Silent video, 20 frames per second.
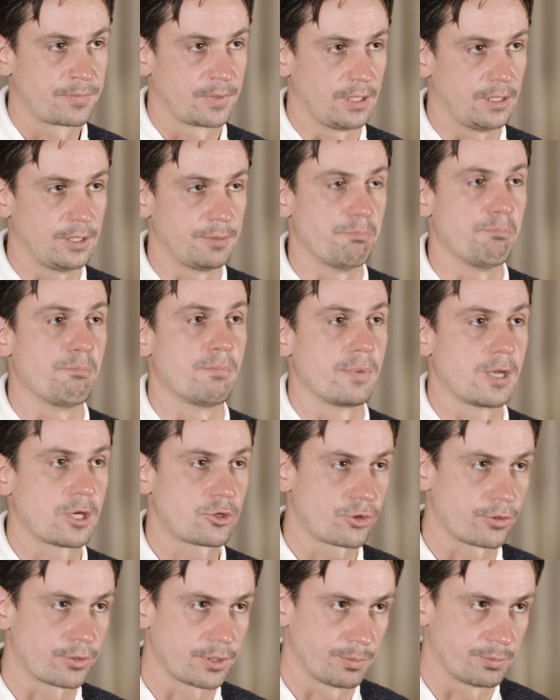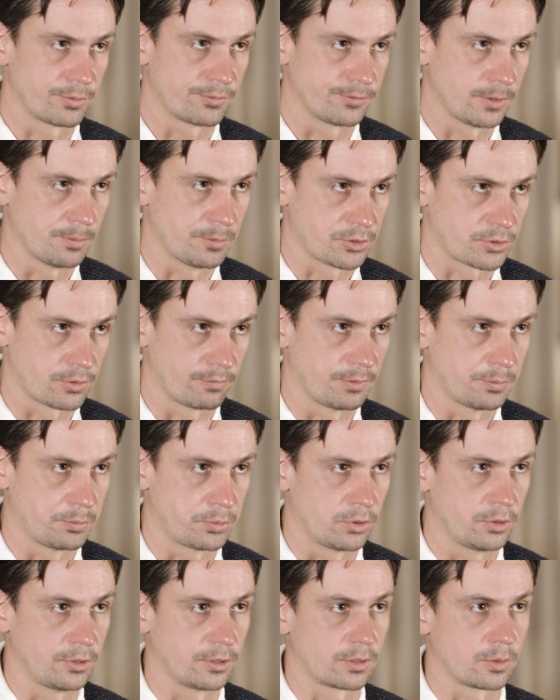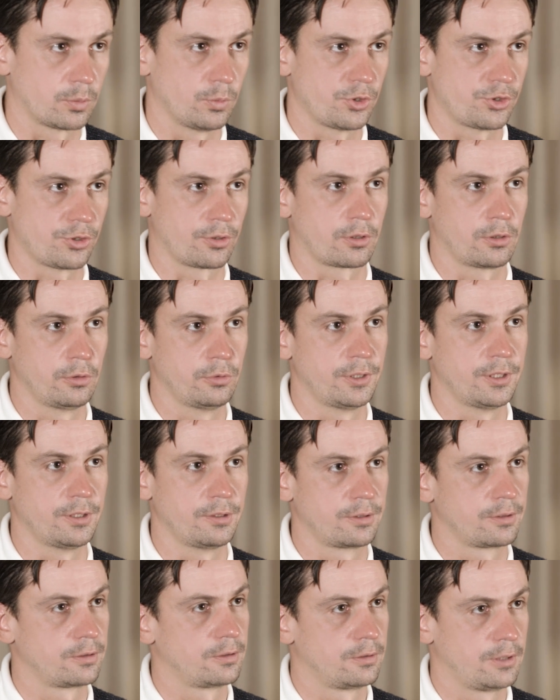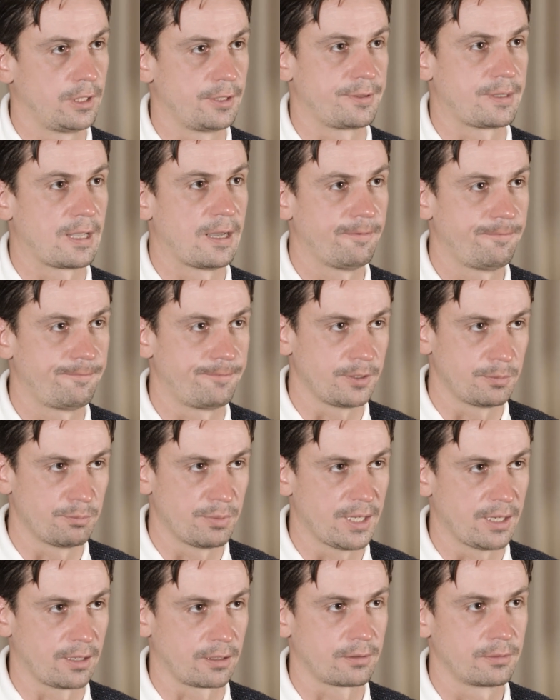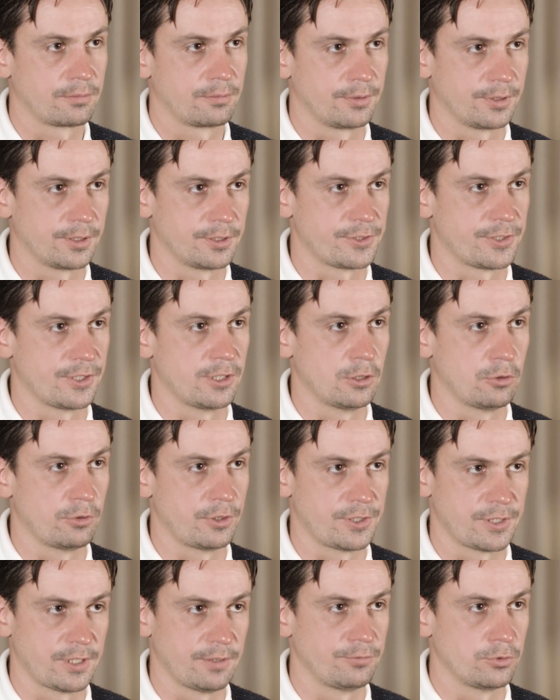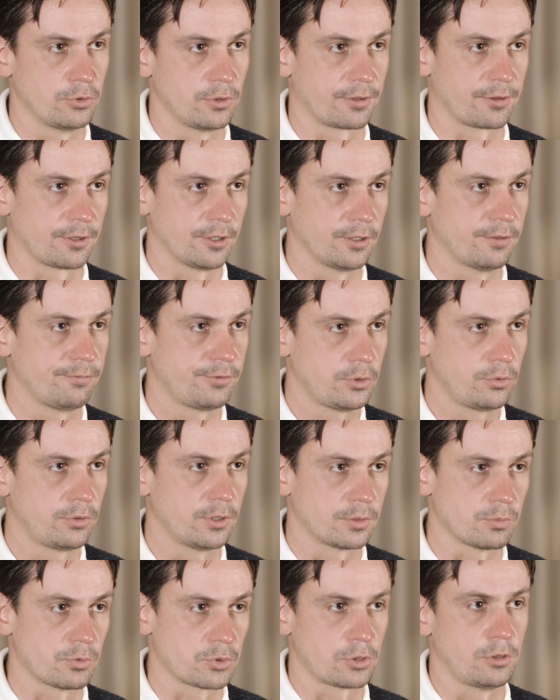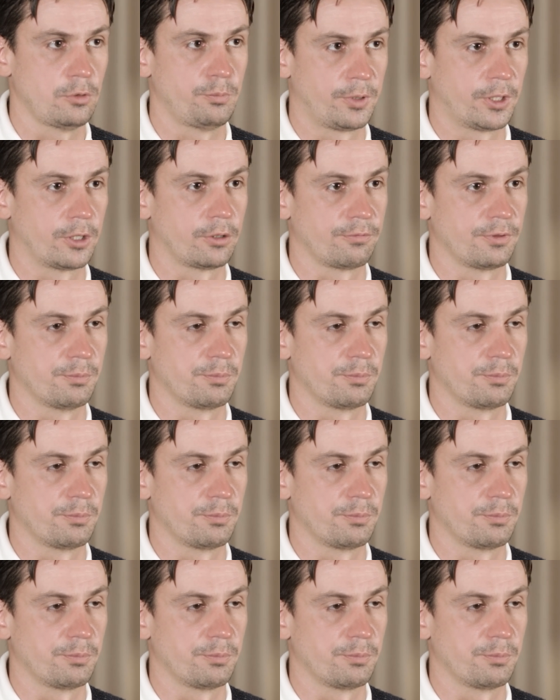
It measured the performance of the product, which included a tough feedback the CEO received during the interview. That was all part of the